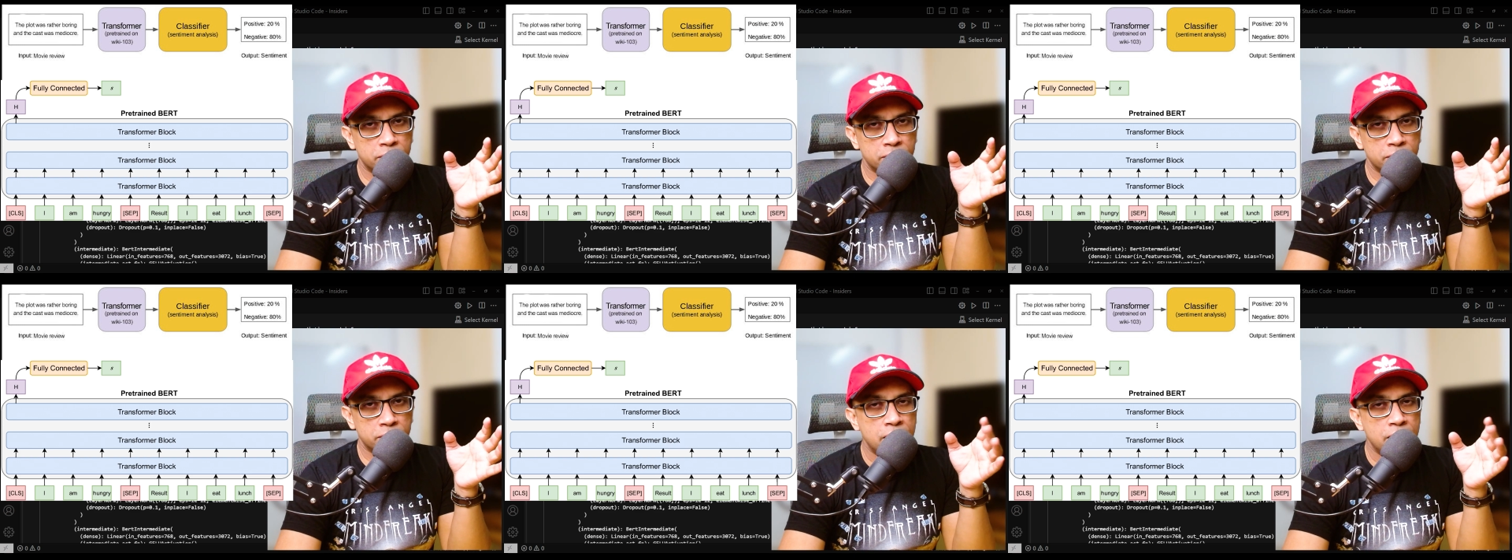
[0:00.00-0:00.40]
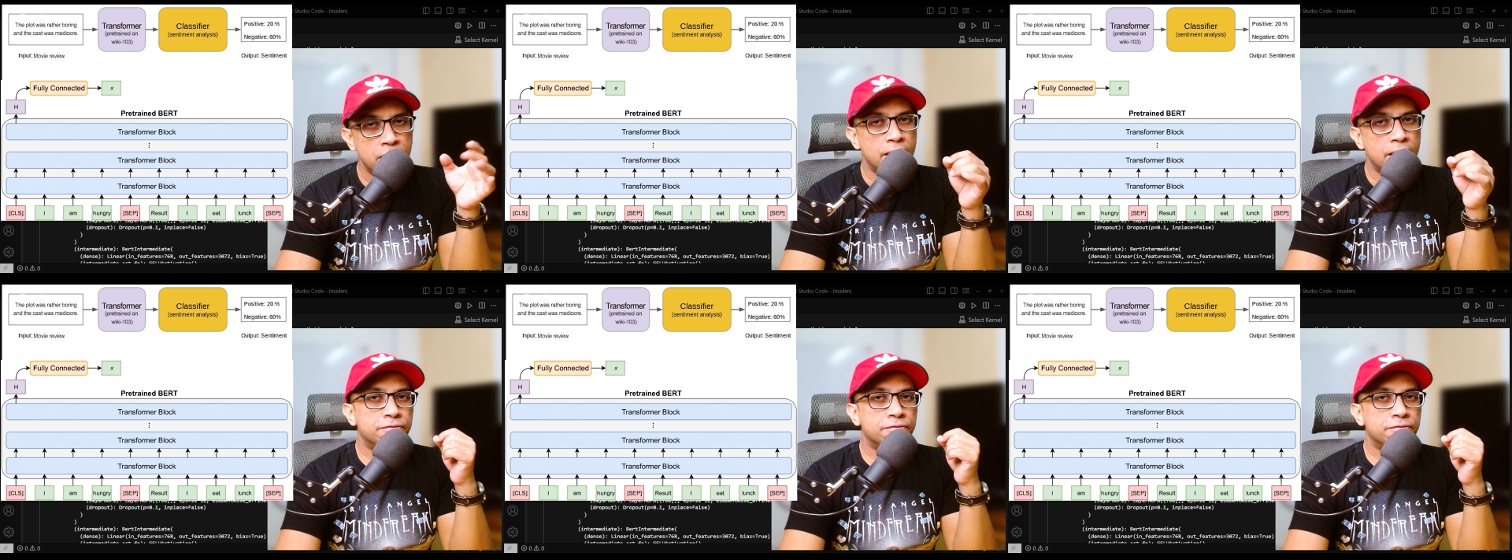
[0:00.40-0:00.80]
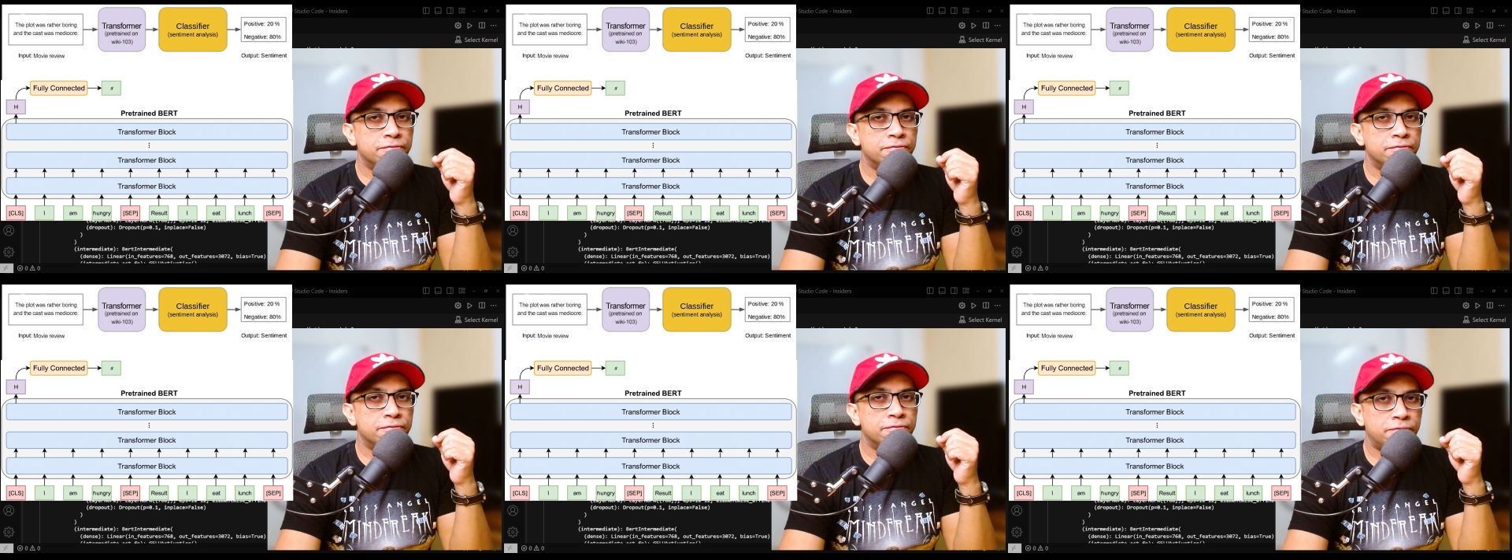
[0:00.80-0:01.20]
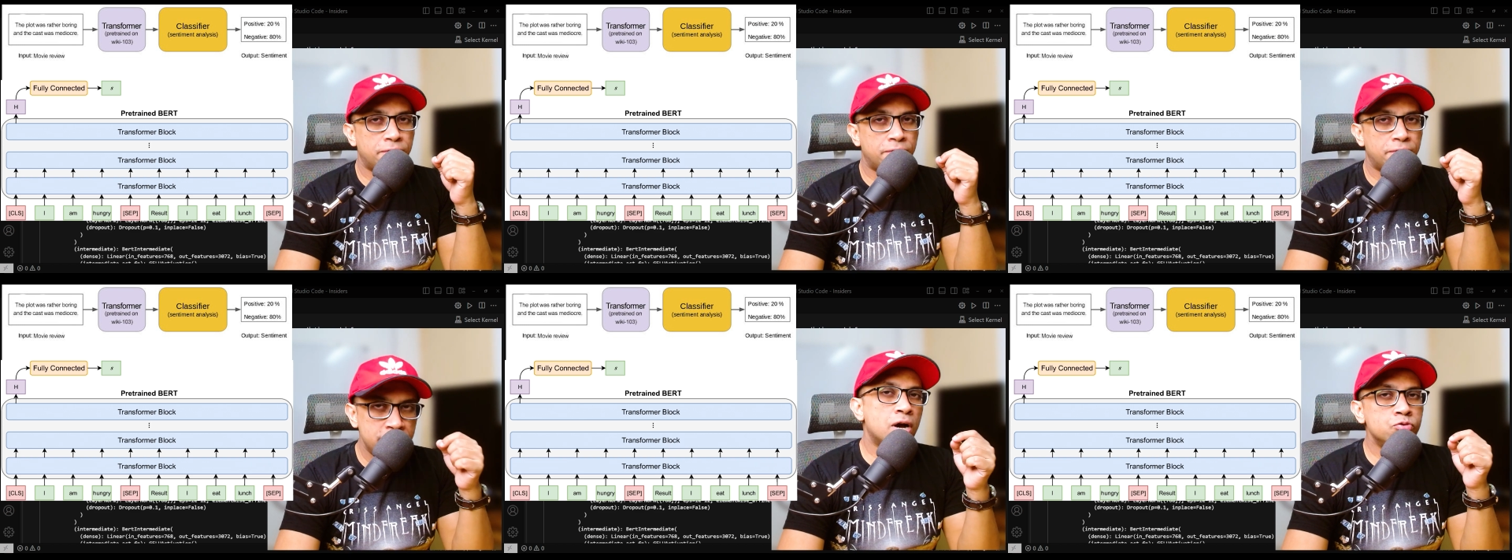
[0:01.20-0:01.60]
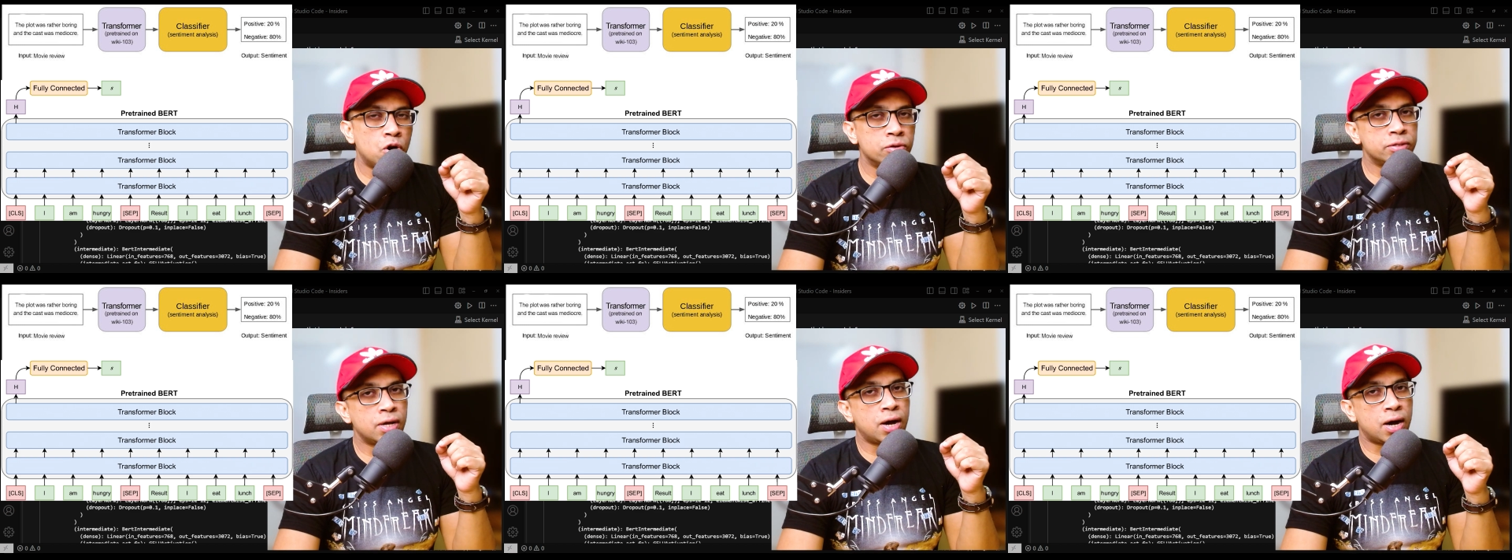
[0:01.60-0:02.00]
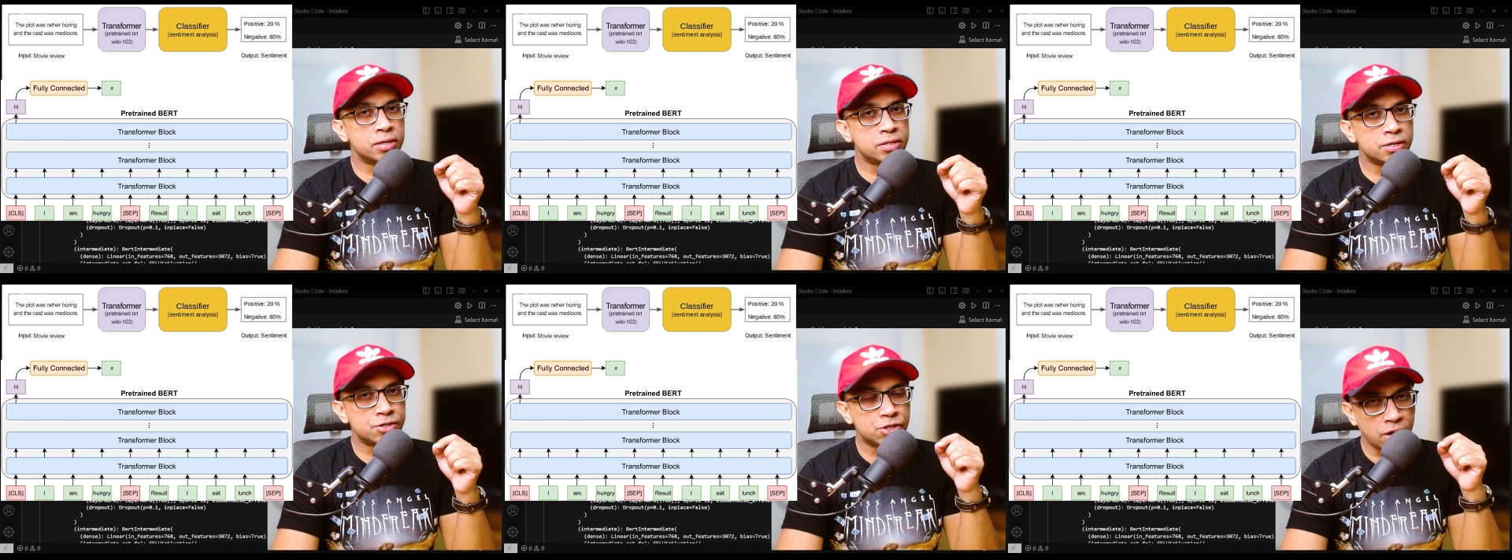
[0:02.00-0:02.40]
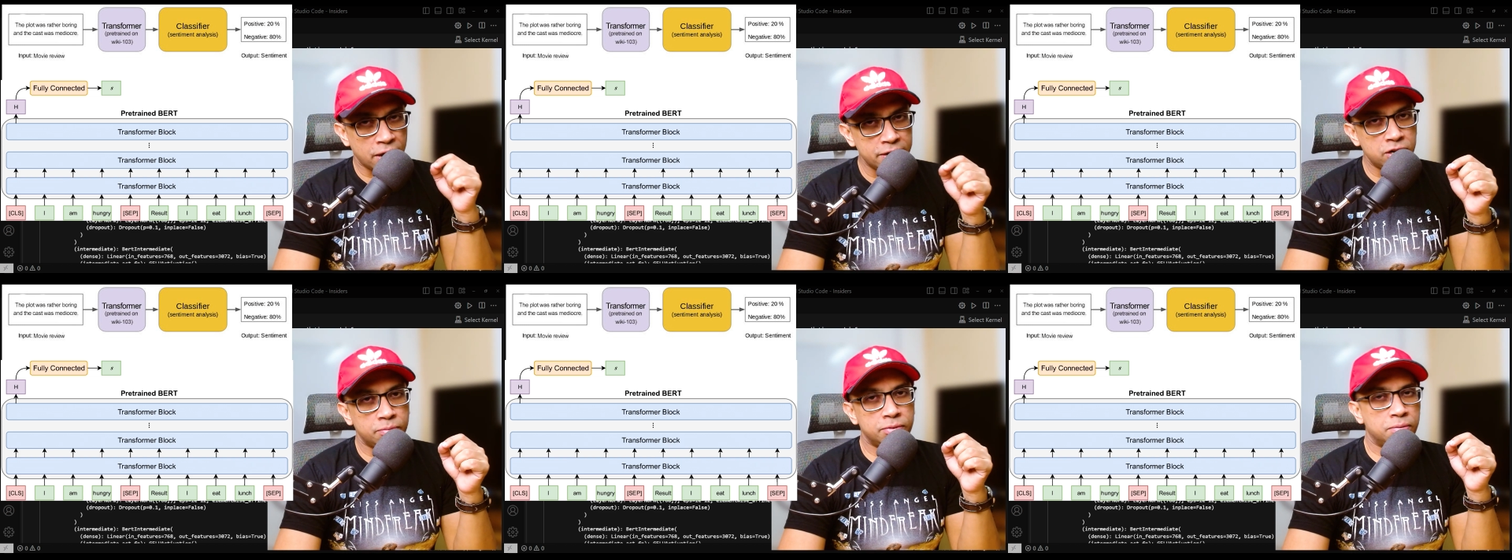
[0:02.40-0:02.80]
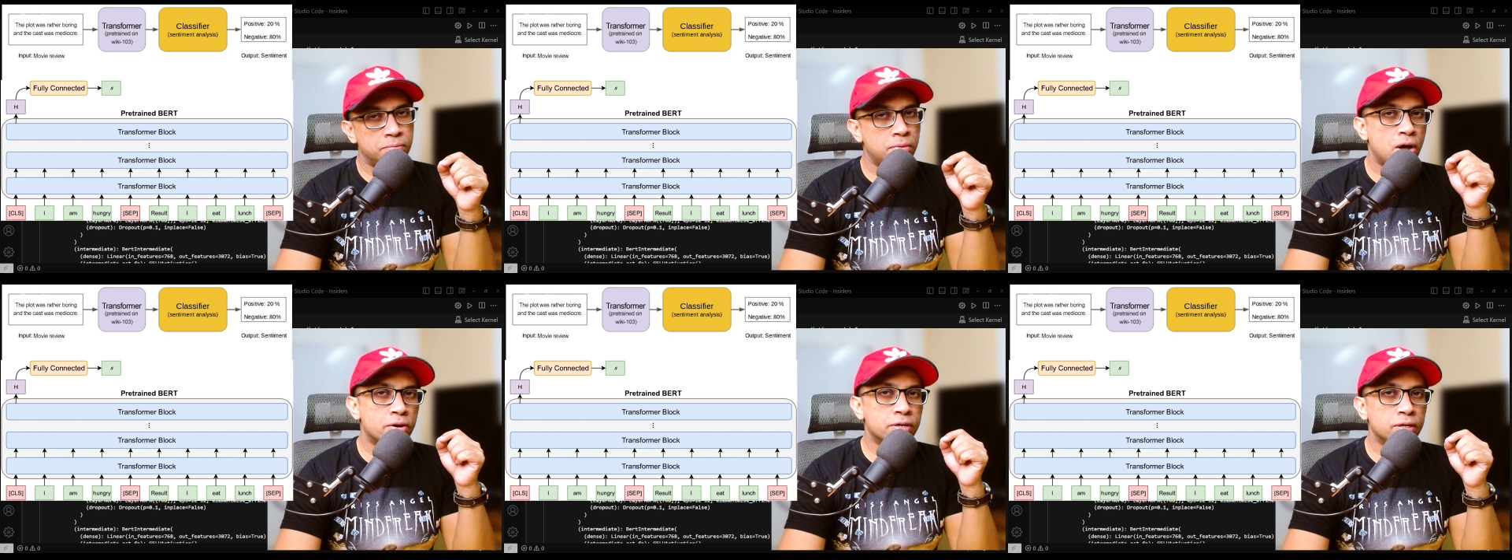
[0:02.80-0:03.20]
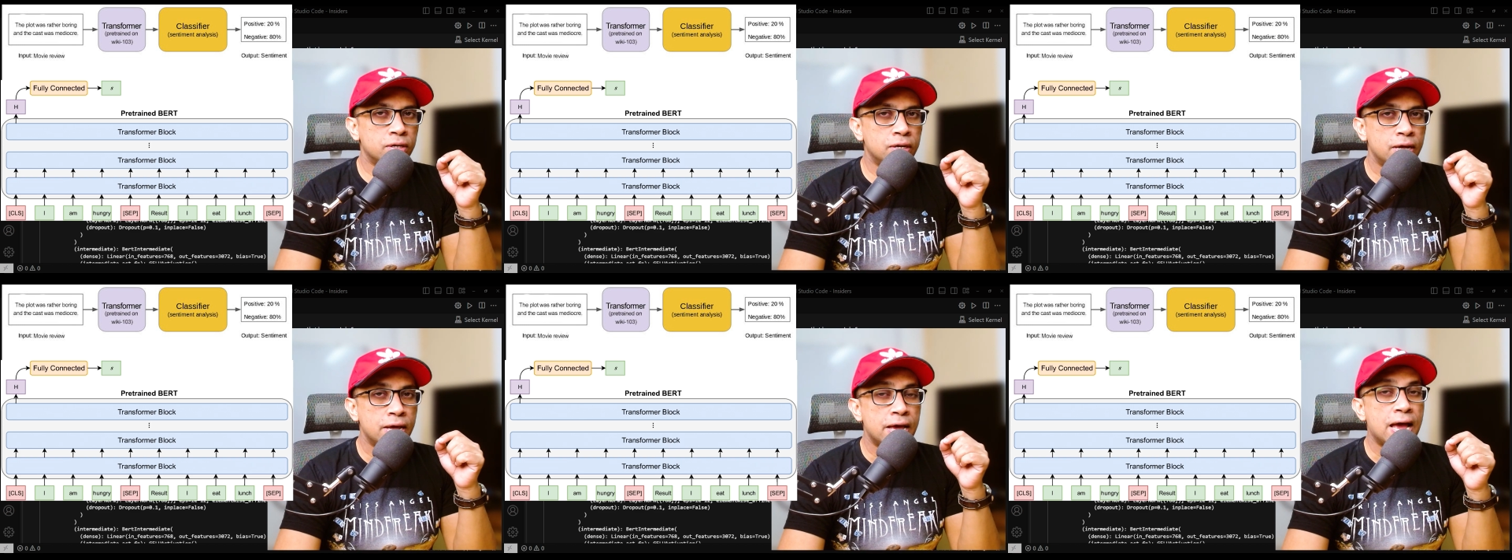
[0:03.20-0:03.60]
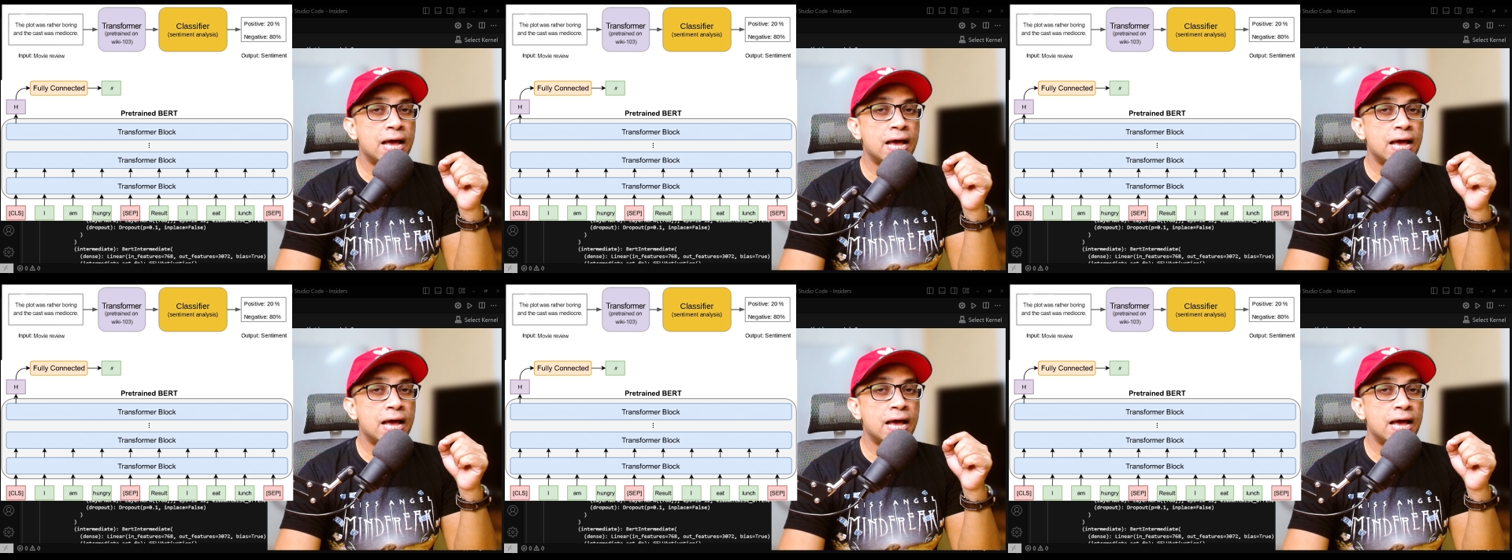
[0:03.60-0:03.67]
and finally coming out on the other side of the model